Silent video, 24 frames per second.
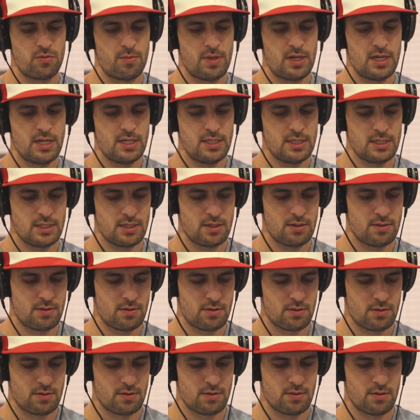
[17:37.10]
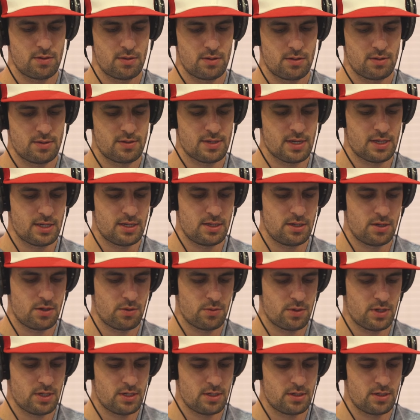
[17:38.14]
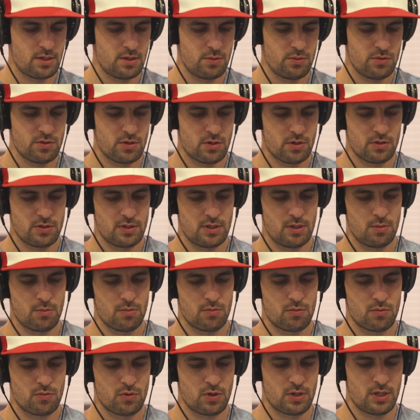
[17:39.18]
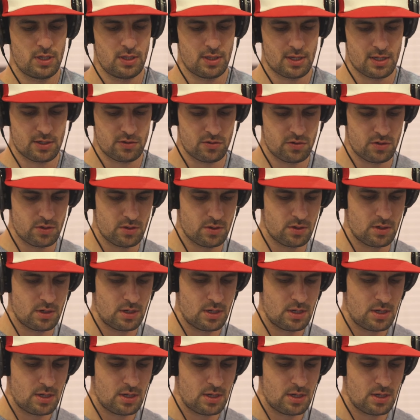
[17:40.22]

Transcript: Jimenez? Second year, right? He was an all-team rookie last year.